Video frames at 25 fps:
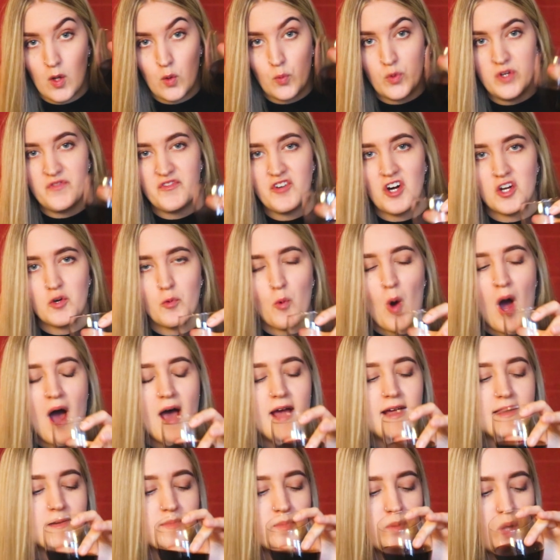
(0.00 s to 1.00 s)
we've got
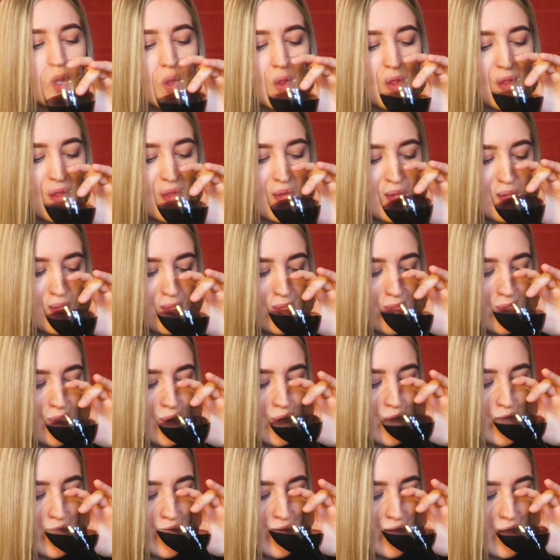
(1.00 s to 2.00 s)
wine.
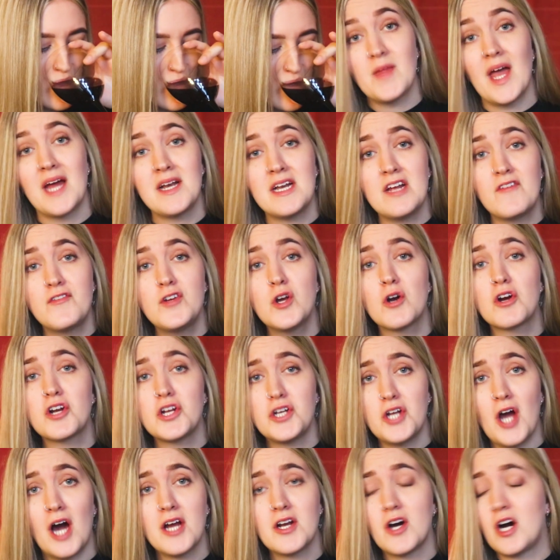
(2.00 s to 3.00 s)
And if you're
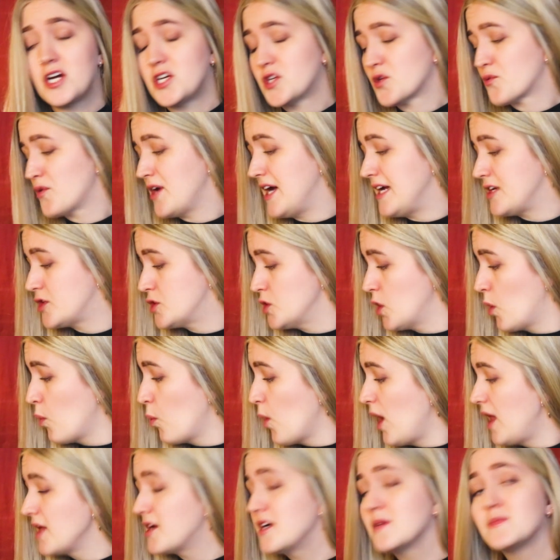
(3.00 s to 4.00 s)
not underage, you're
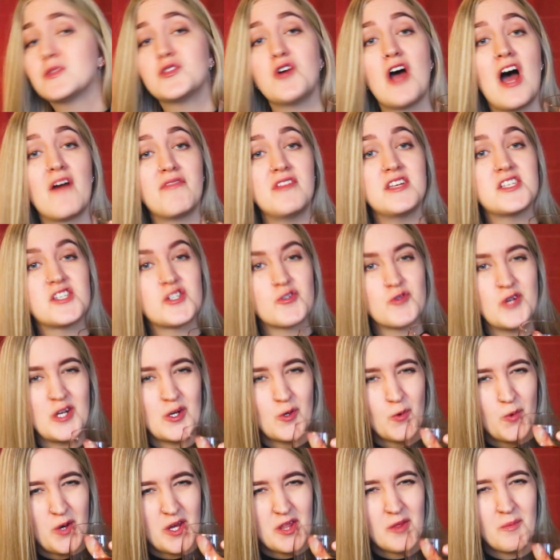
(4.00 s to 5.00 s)
welcome to have this drink
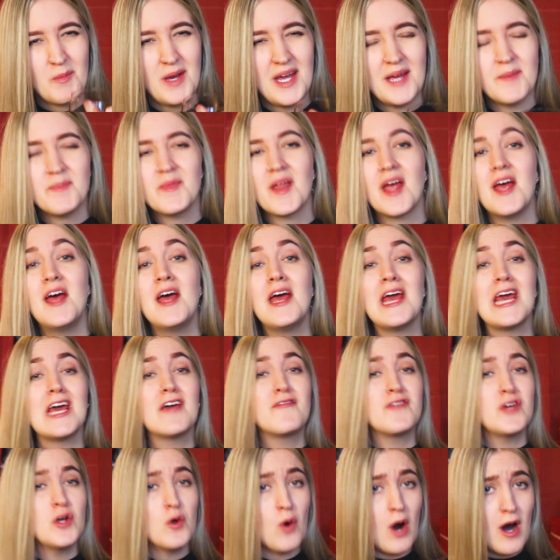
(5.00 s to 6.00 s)
with me.
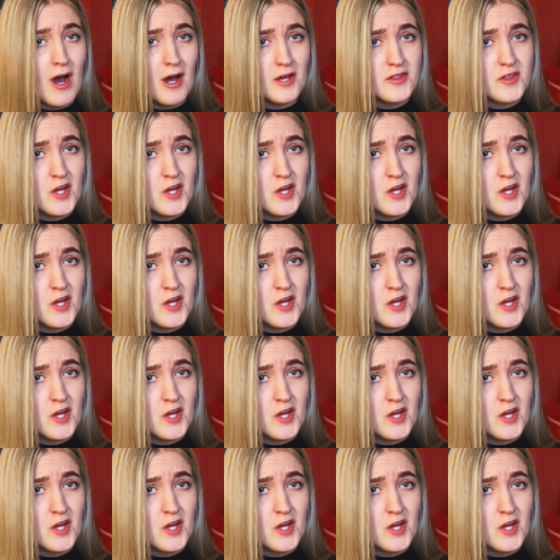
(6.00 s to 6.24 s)
If you are